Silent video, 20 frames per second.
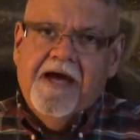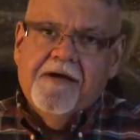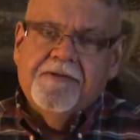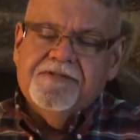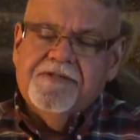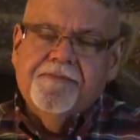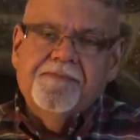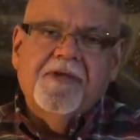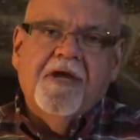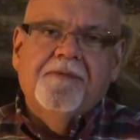
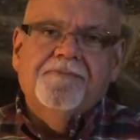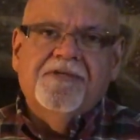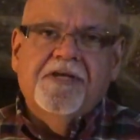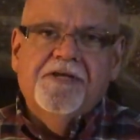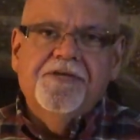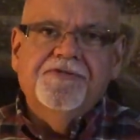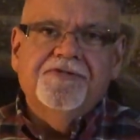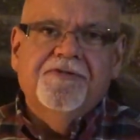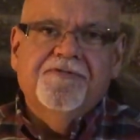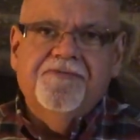Sometimes I
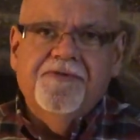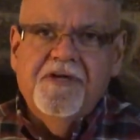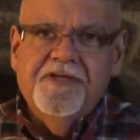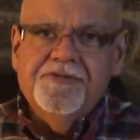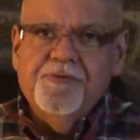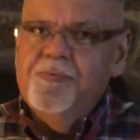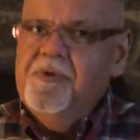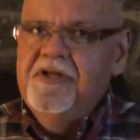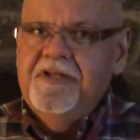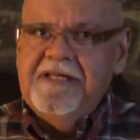use the
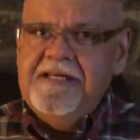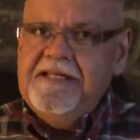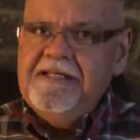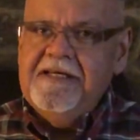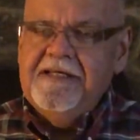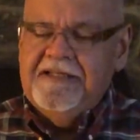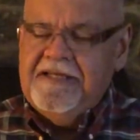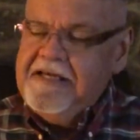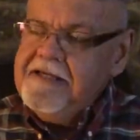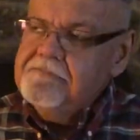phrase
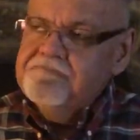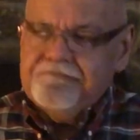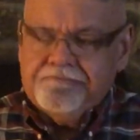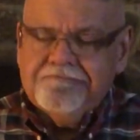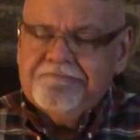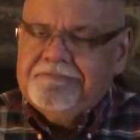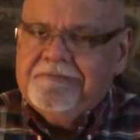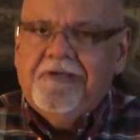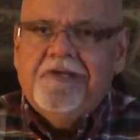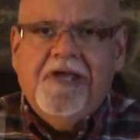willy-nilly.
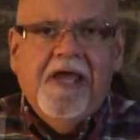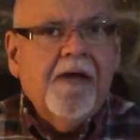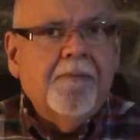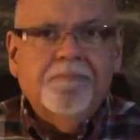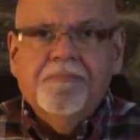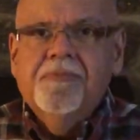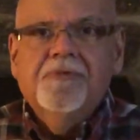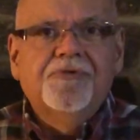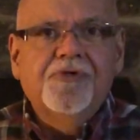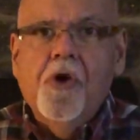
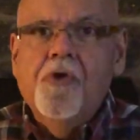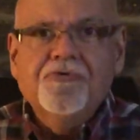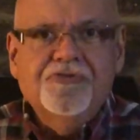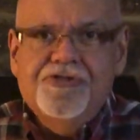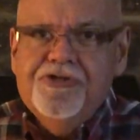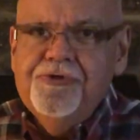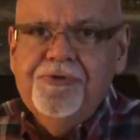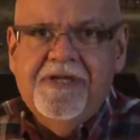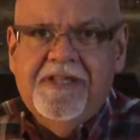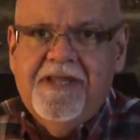Yep, don't
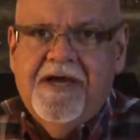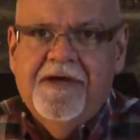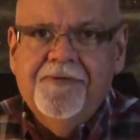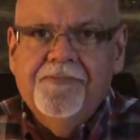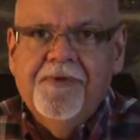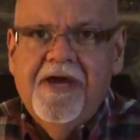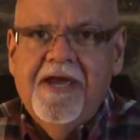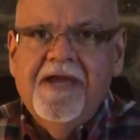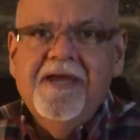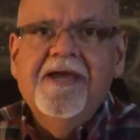do it that
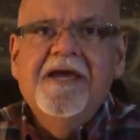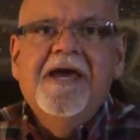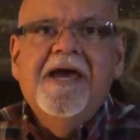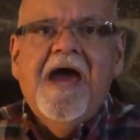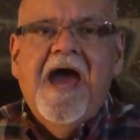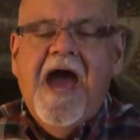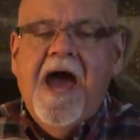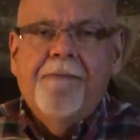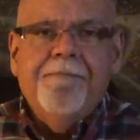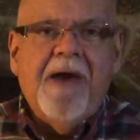way.
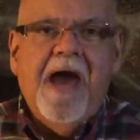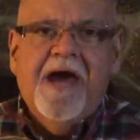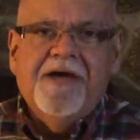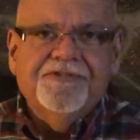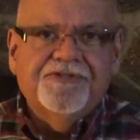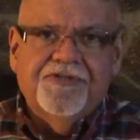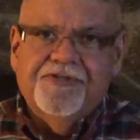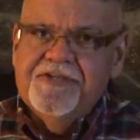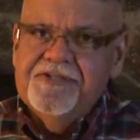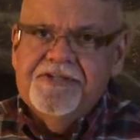
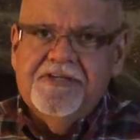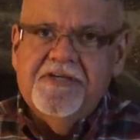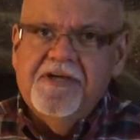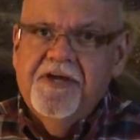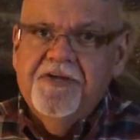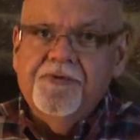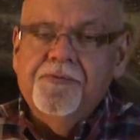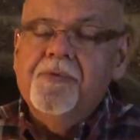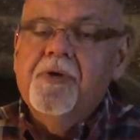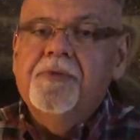Haphazard is
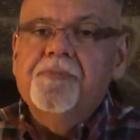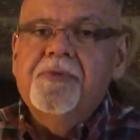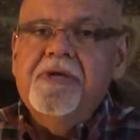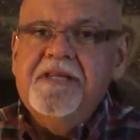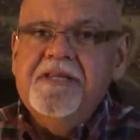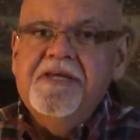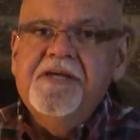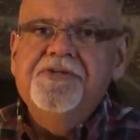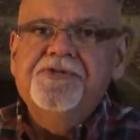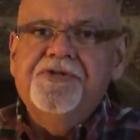another one. We
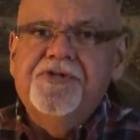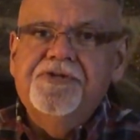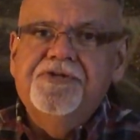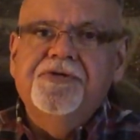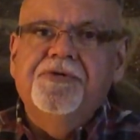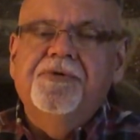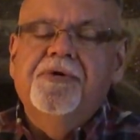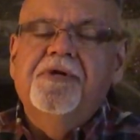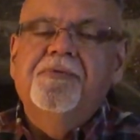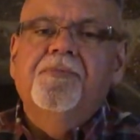need to
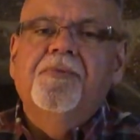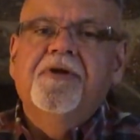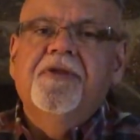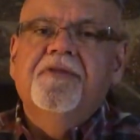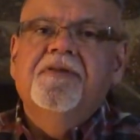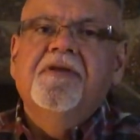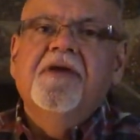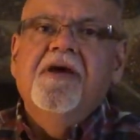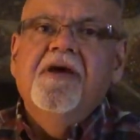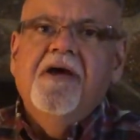do it
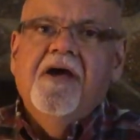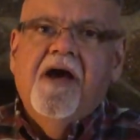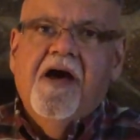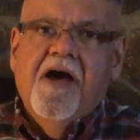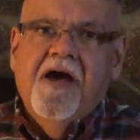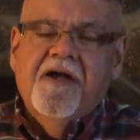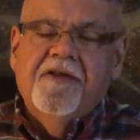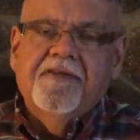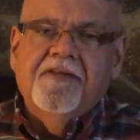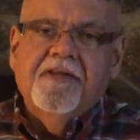with
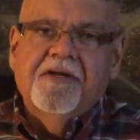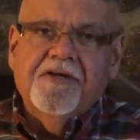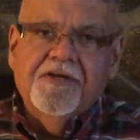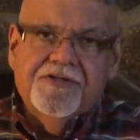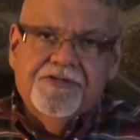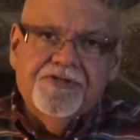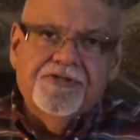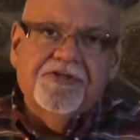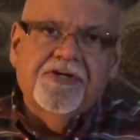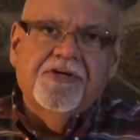the
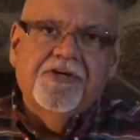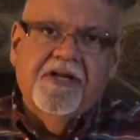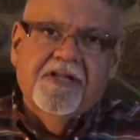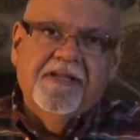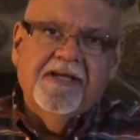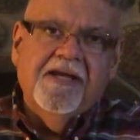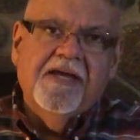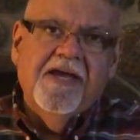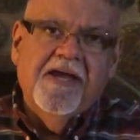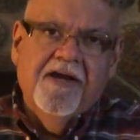concern and
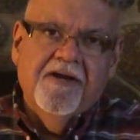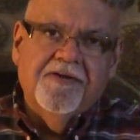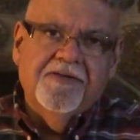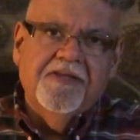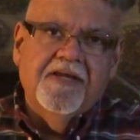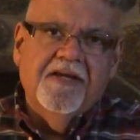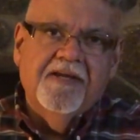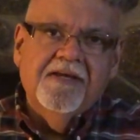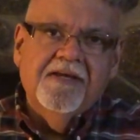the care